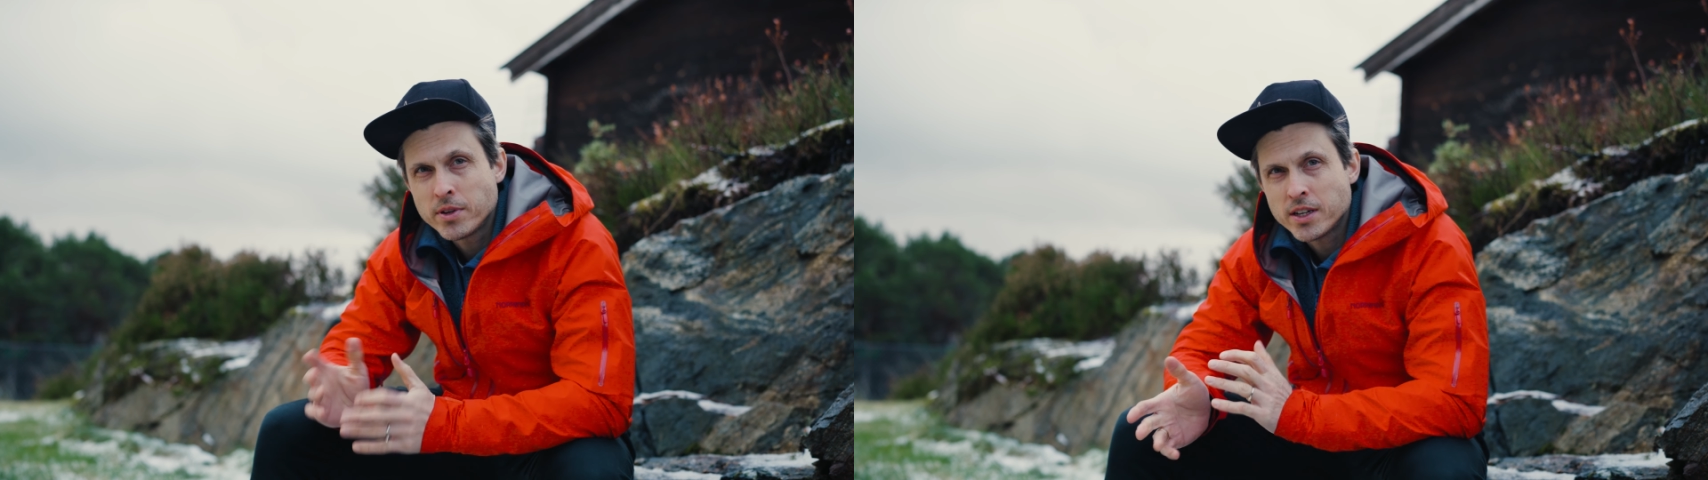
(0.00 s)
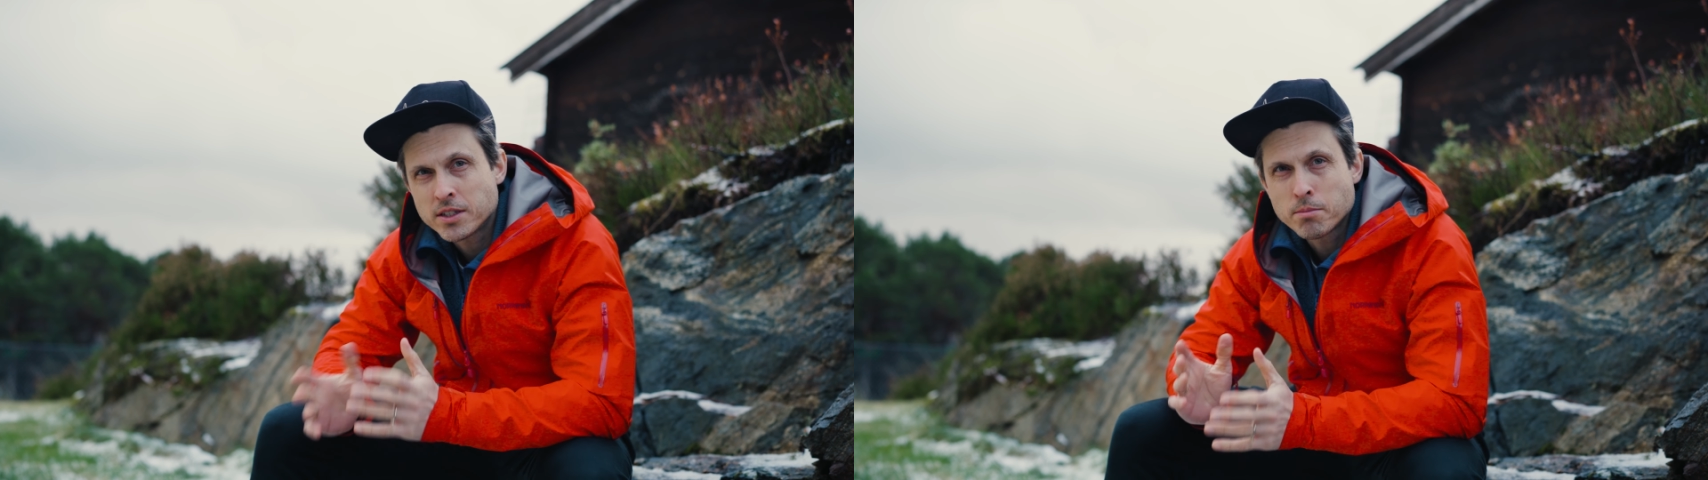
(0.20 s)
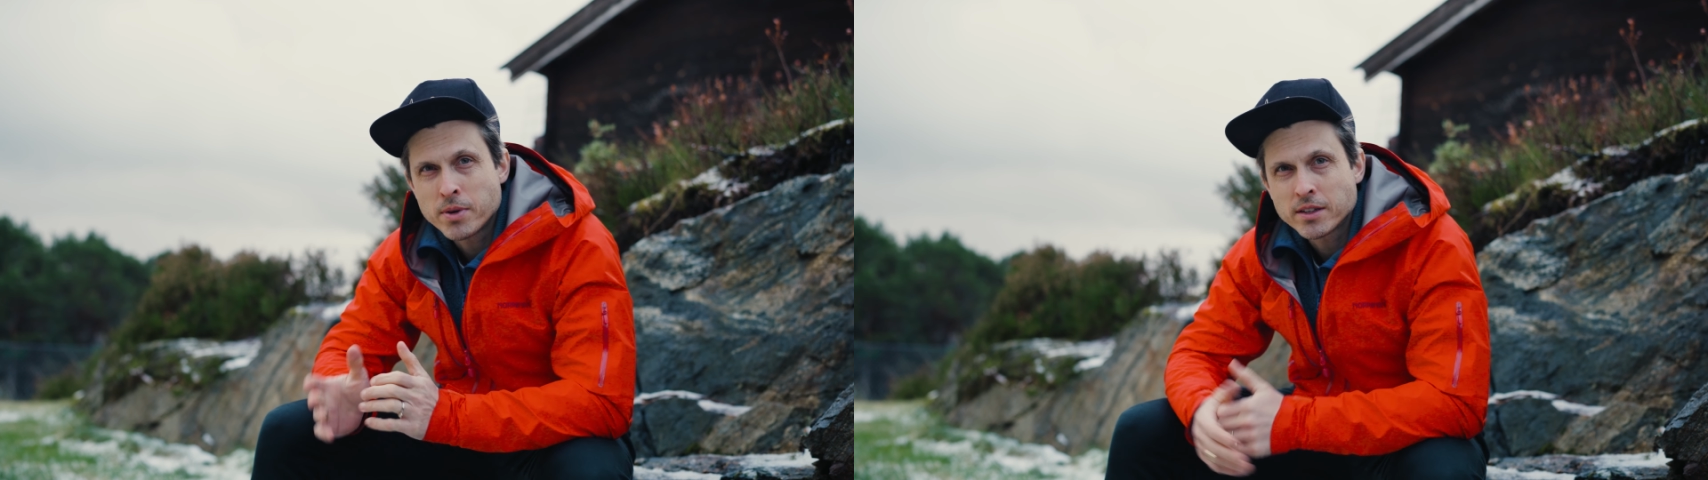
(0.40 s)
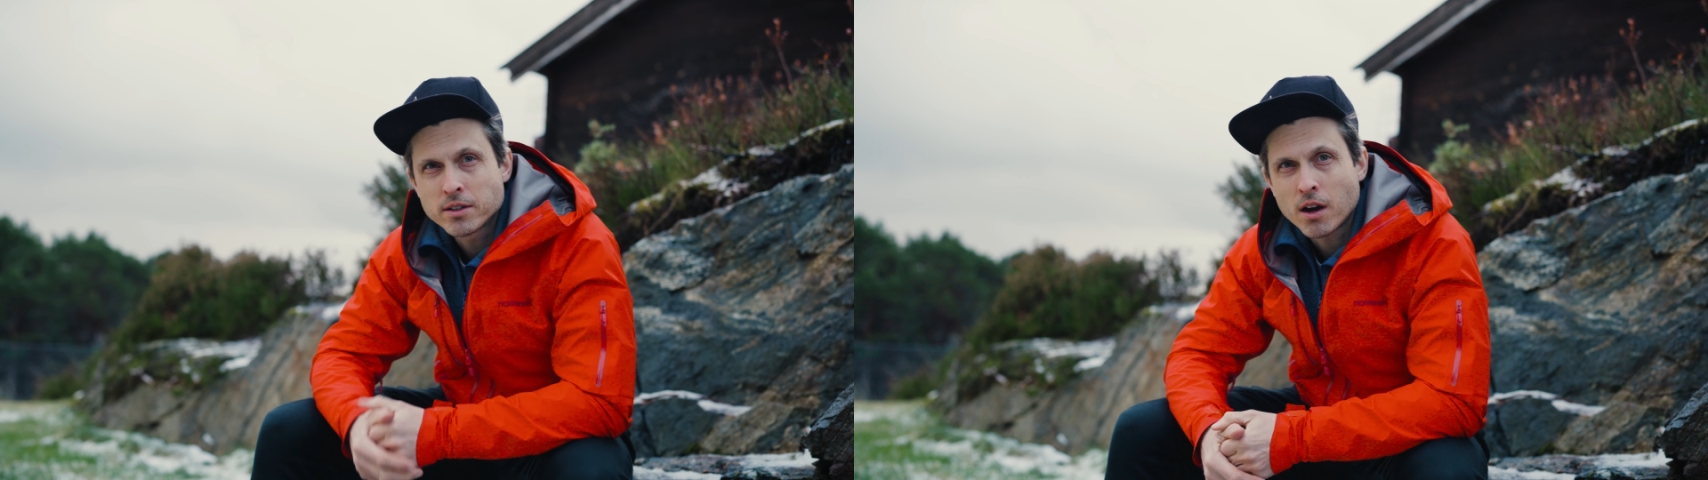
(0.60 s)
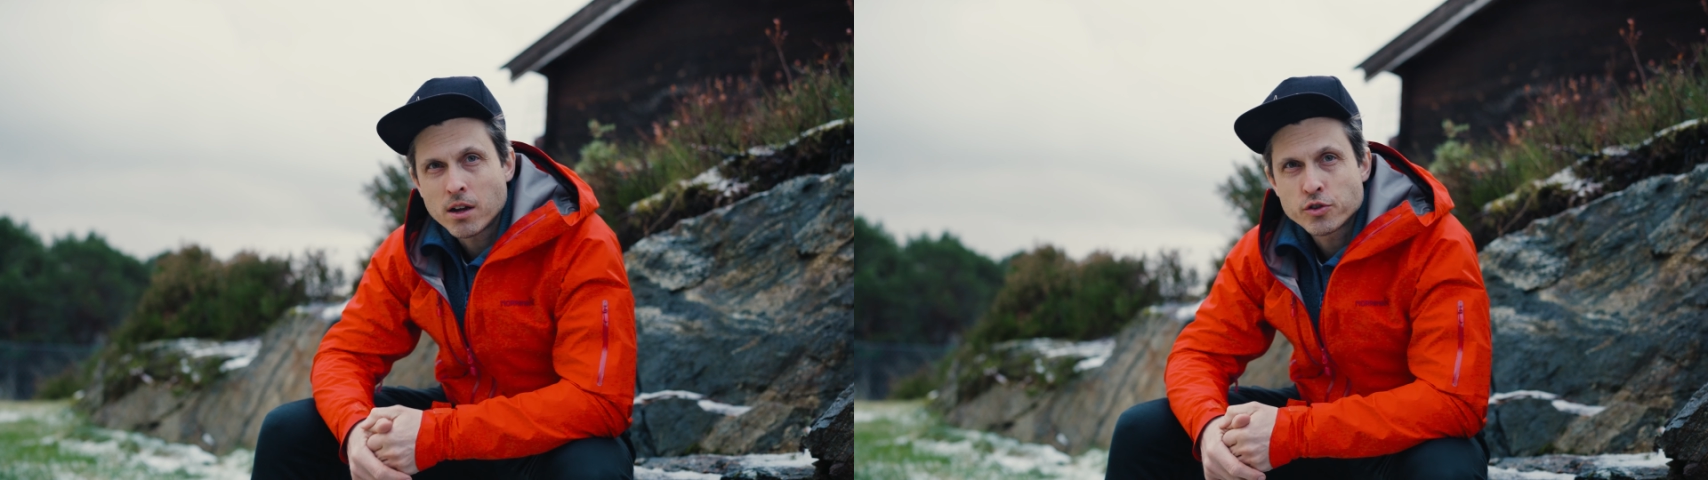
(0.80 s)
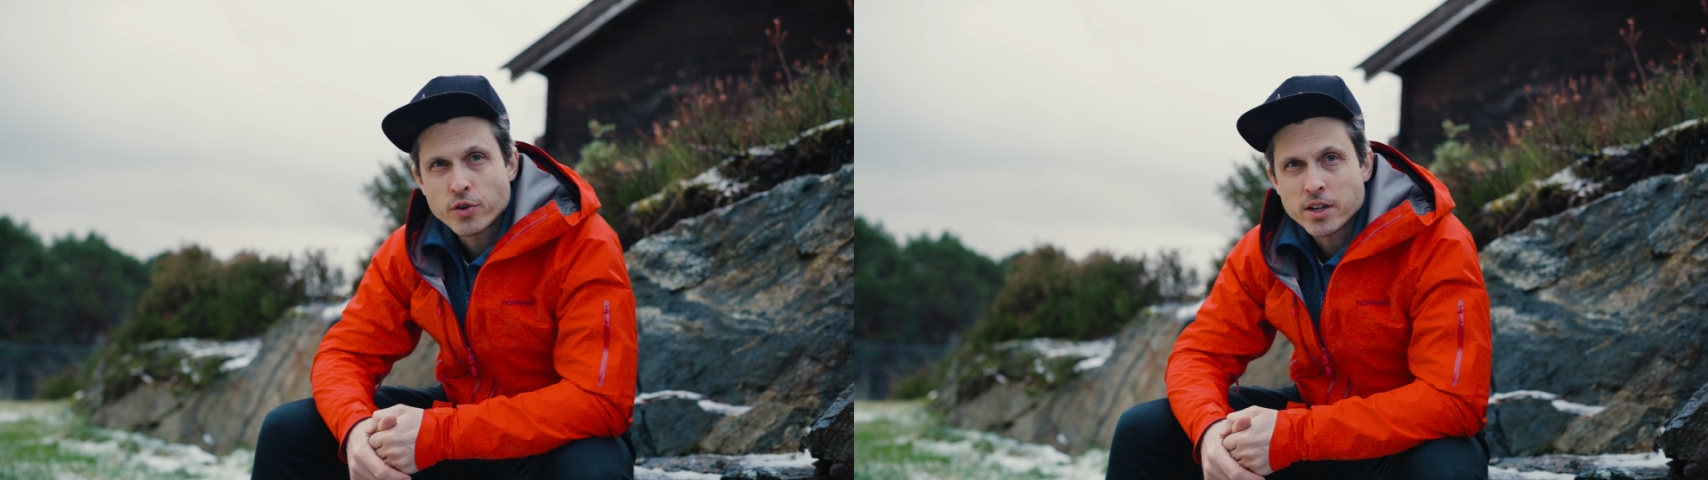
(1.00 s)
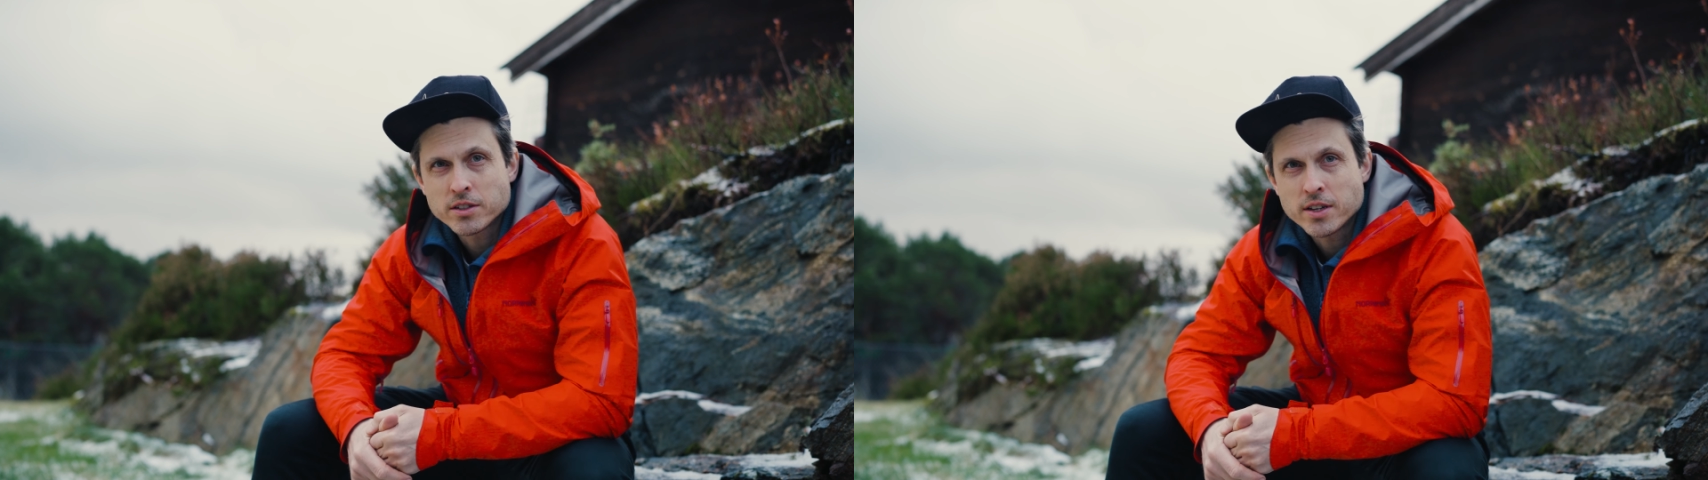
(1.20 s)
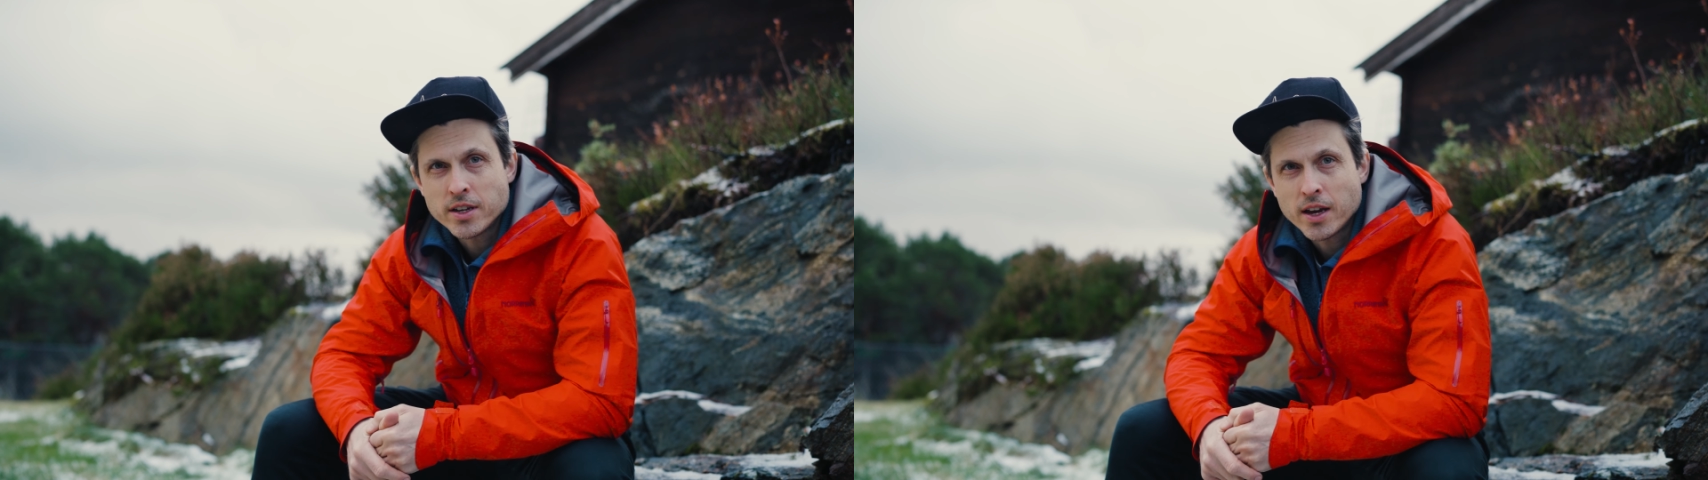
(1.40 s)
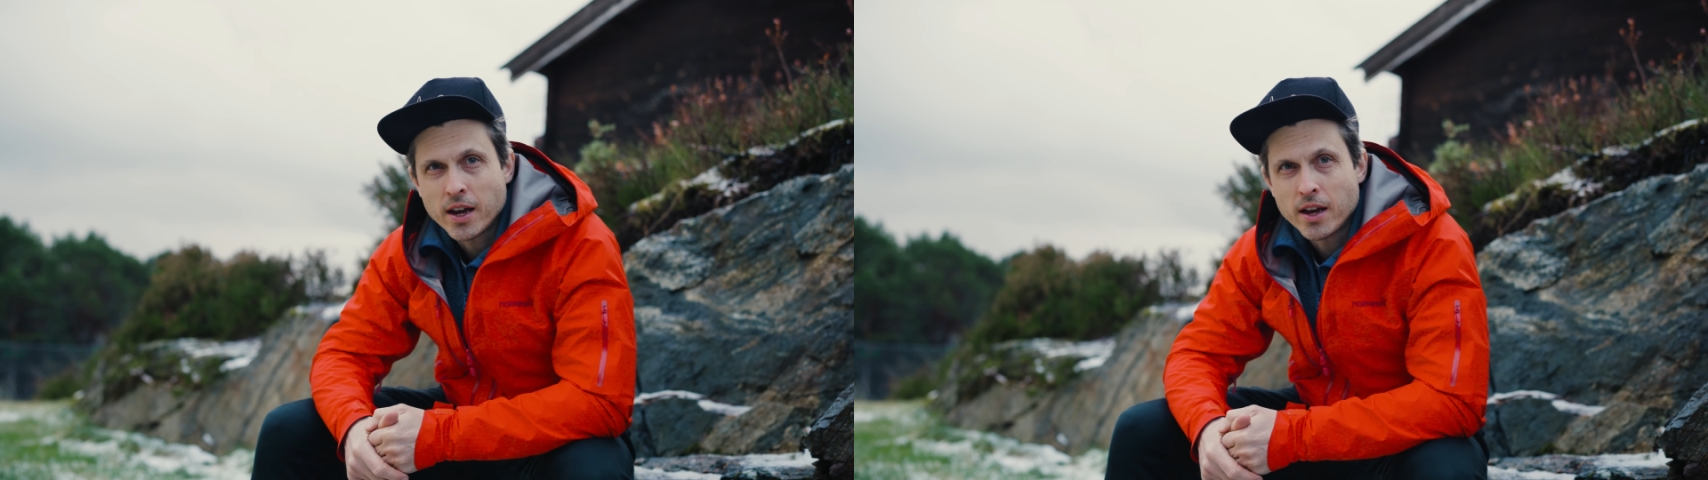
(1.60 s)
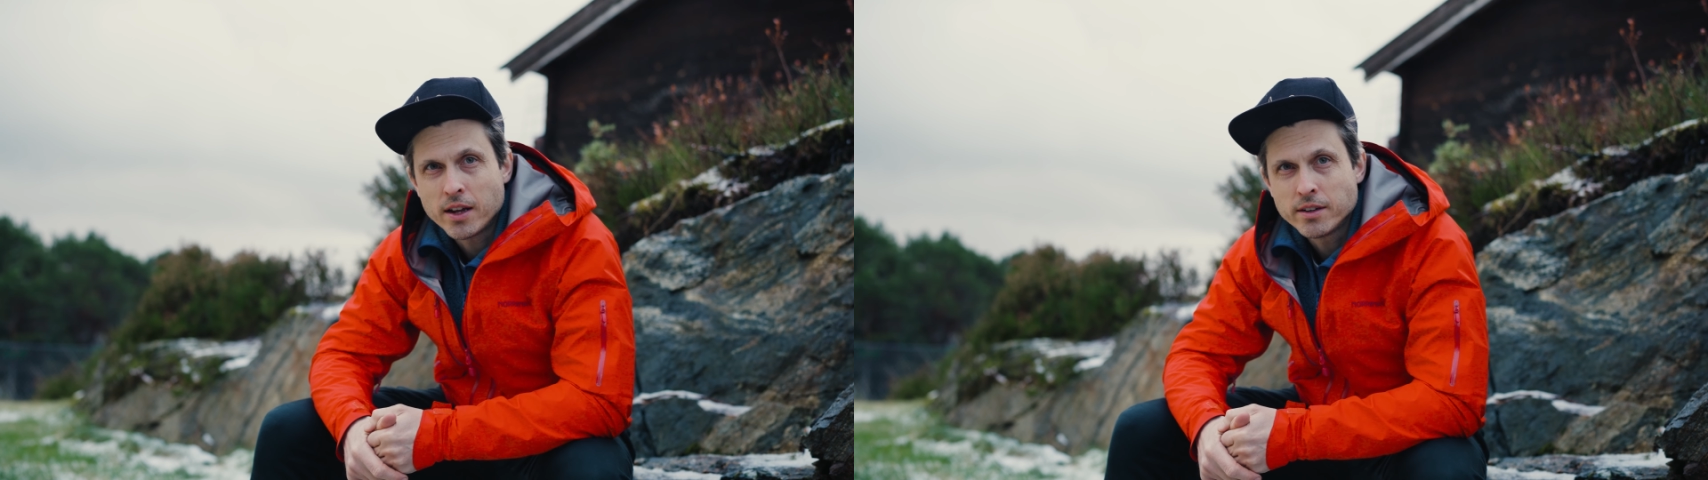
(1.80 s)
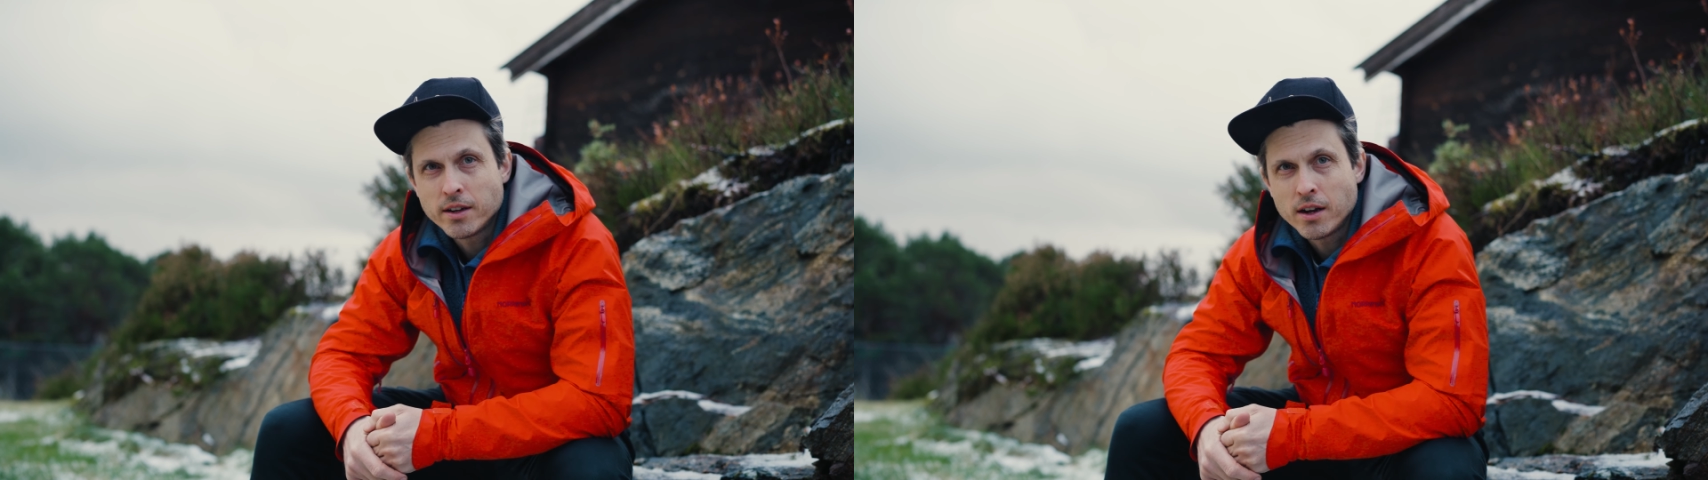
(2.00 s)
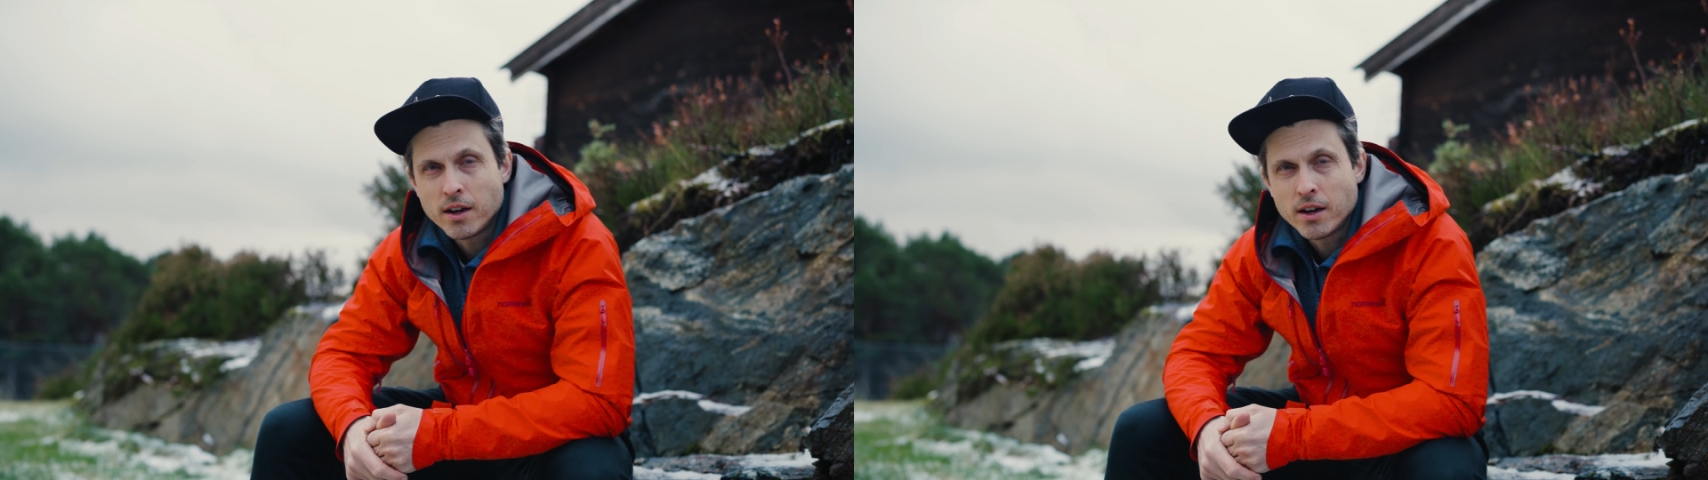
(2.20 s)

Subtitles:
is a bit contrasty and